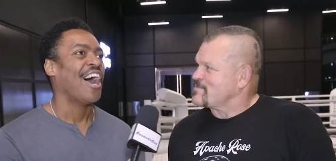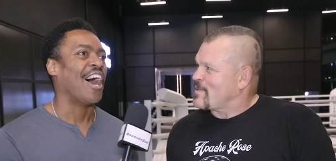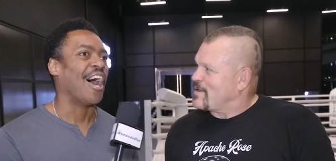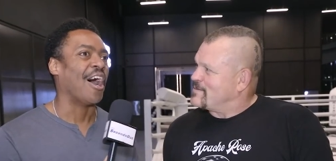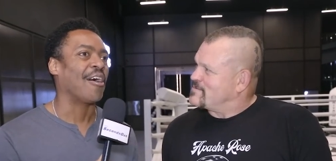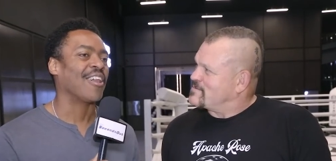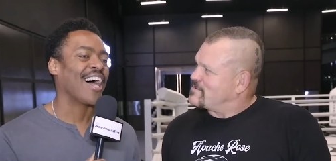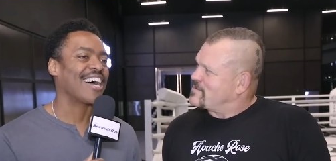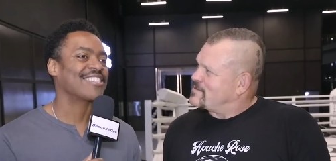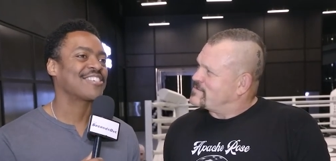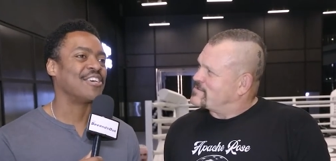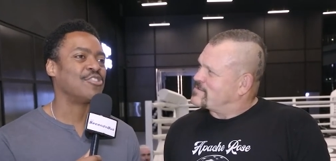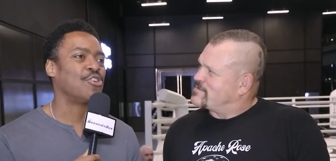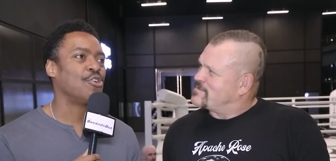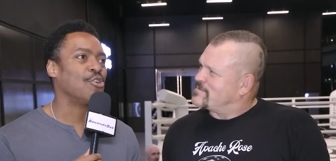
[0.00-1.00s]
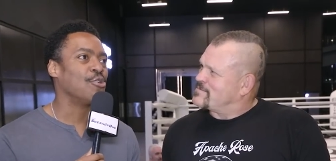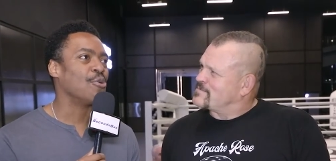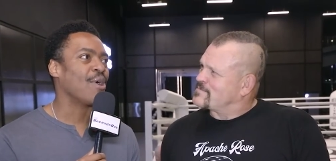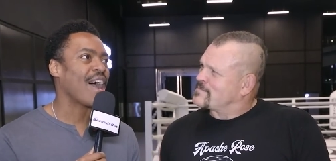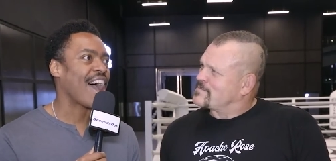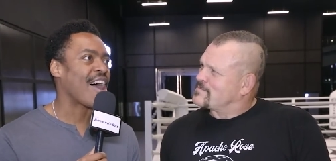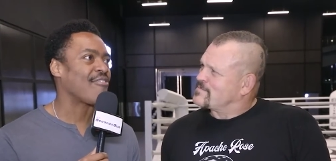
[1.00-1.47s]
Speaker 1: uh, lastly, do
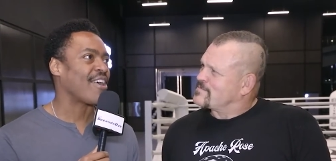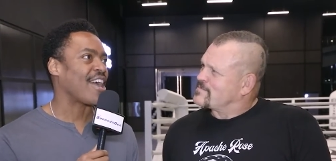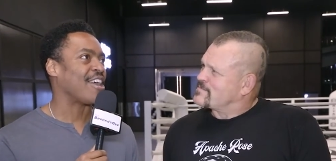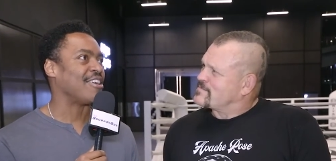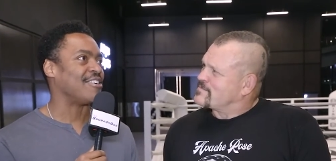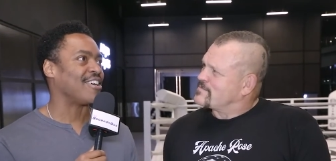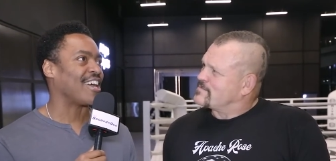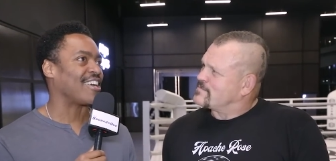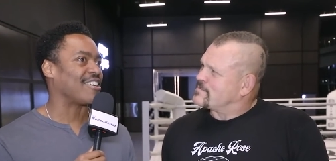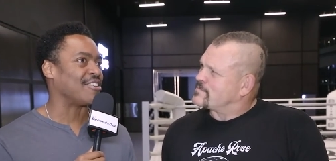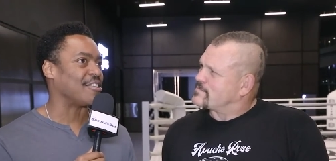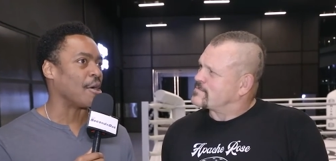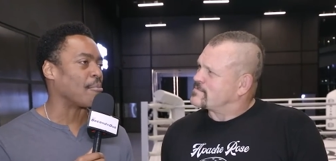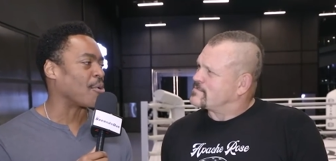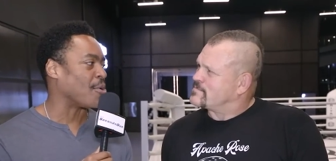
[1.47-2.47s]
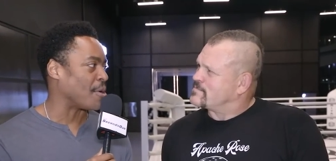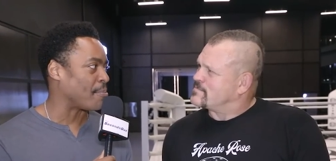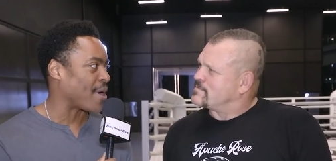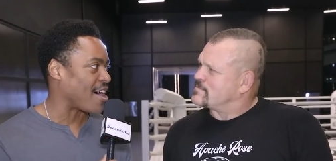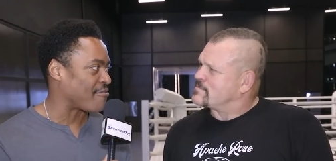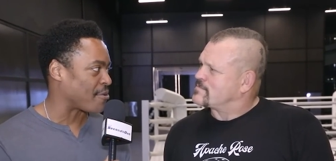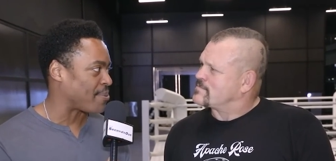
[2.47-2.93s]
you have a like number one
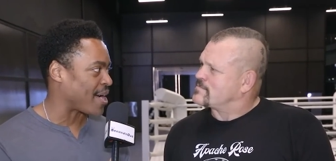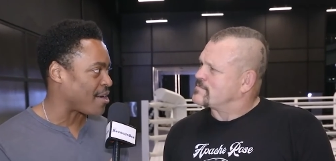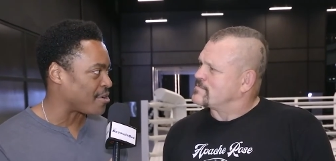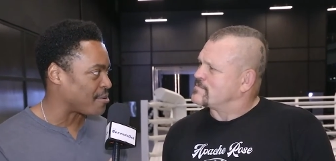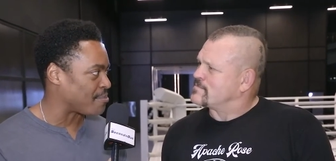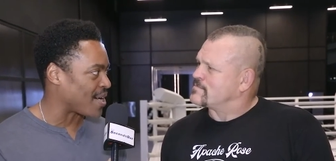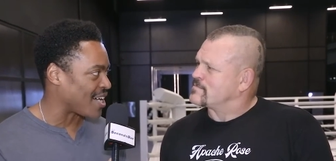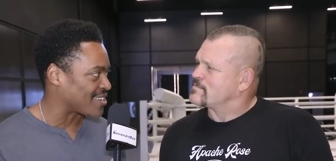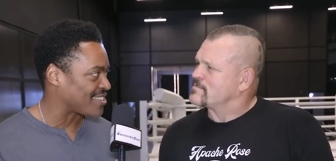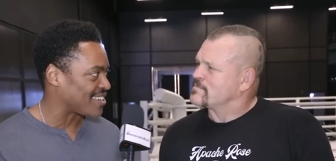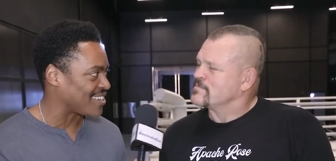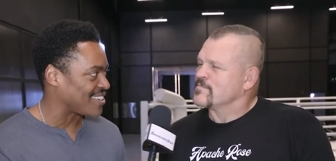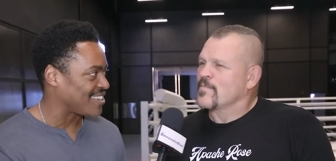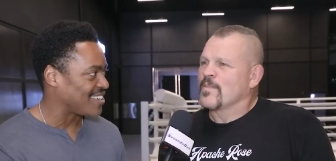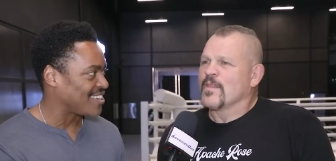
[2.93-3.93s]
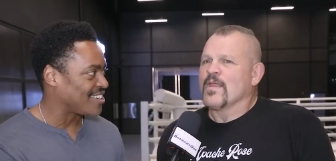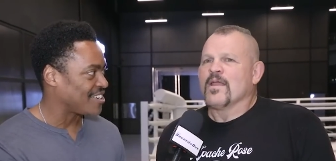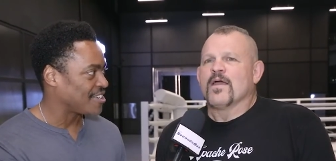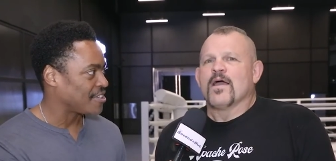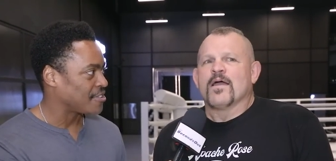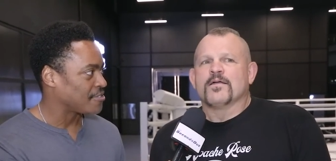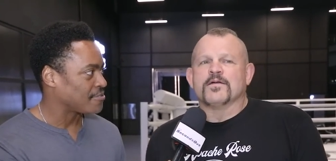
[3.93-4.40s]
pound for pound in boxing?
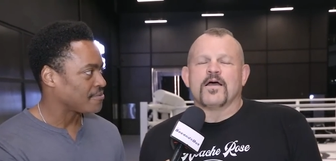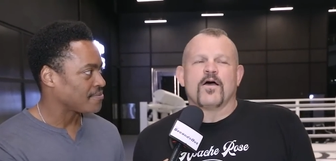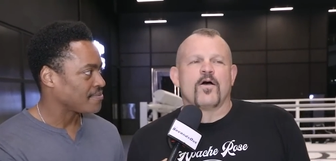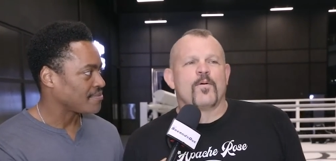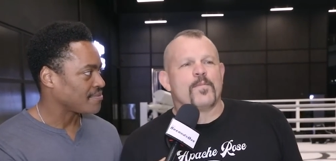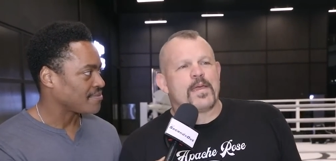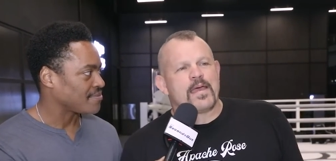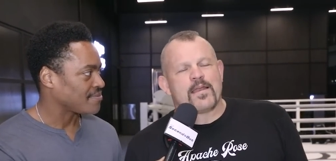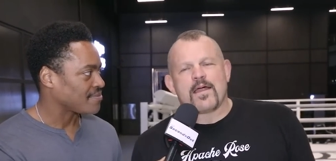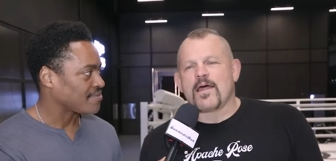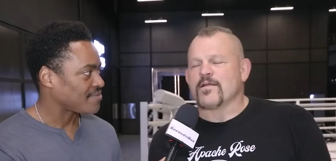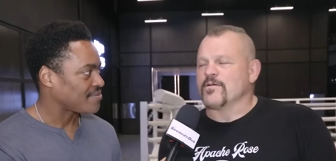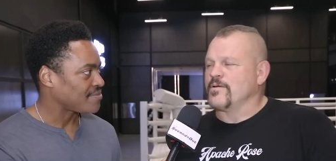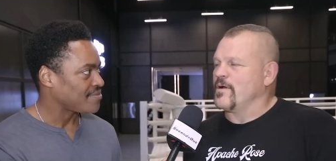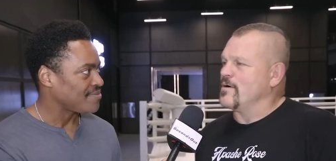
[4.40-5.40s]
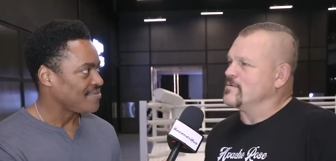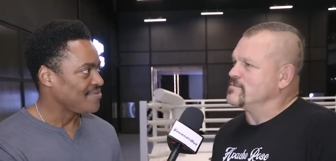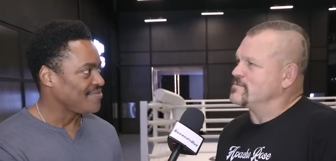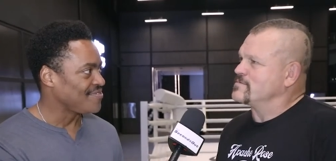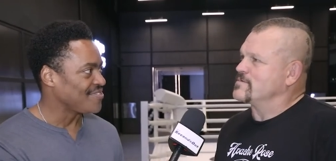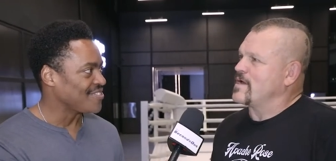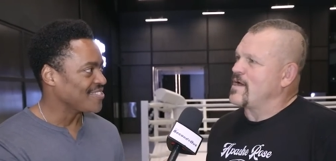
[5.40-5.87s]
Speaker 2: Oh man, I don't
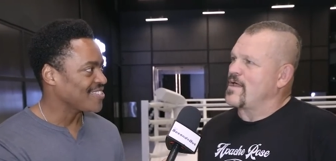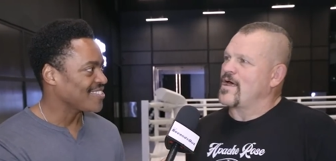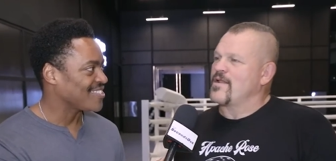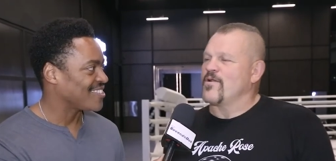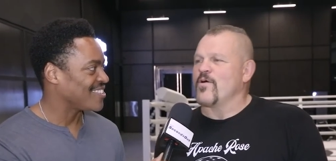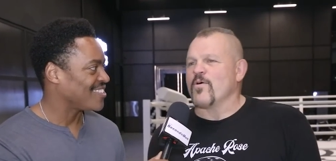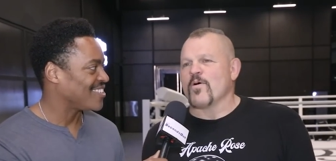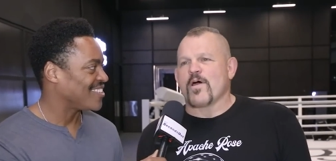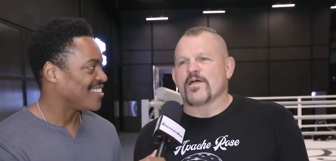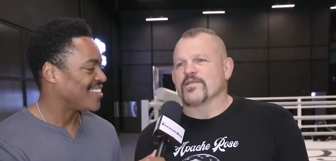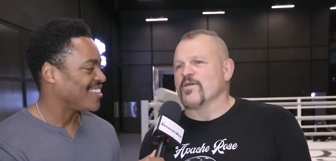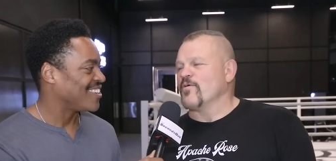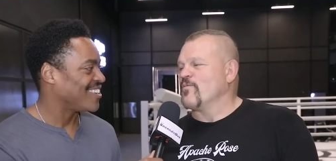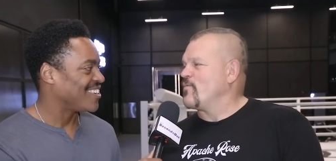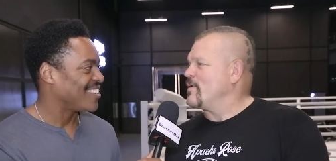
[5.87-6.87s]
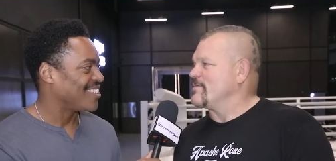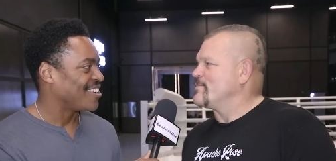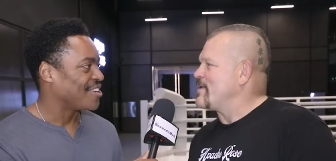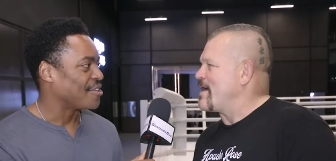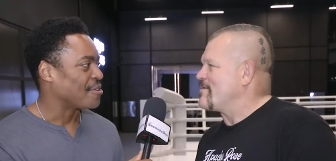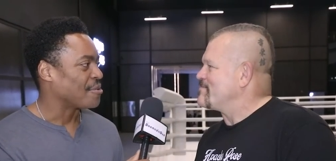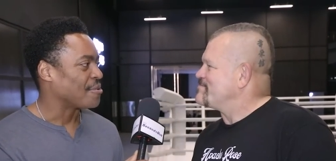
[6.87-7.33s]
know. I don't know where I'd go for
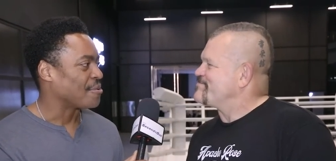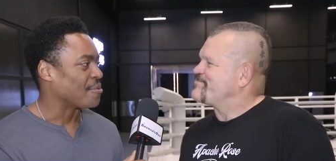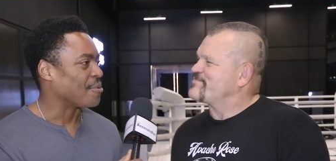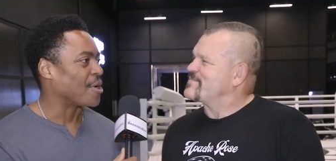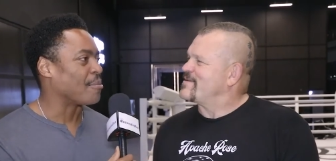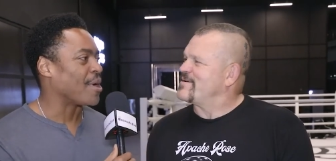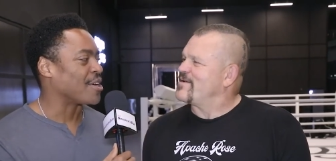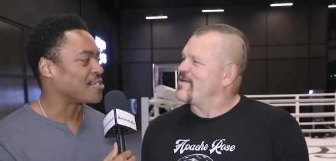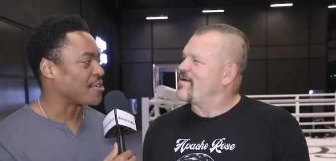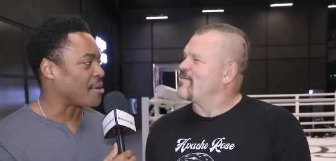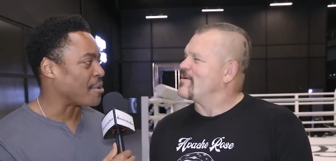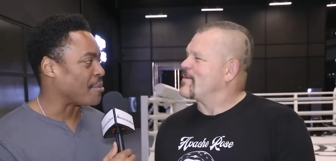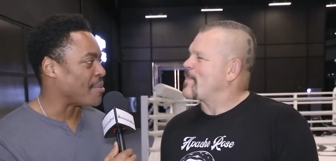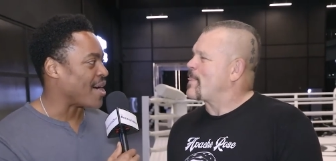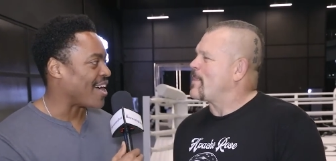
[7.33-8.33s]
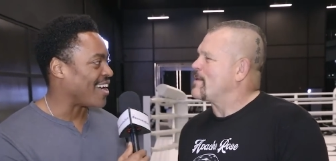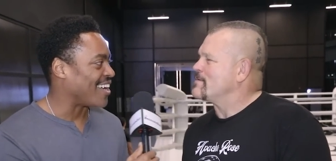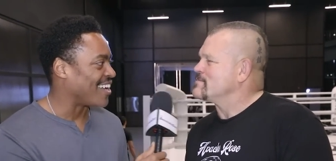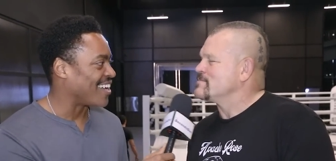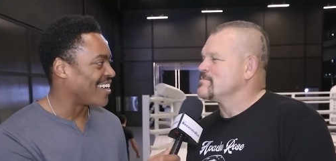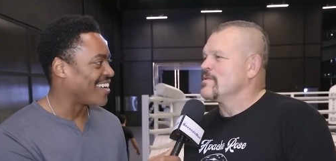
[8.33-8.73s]
that.
Speaker 1: What about your MMA?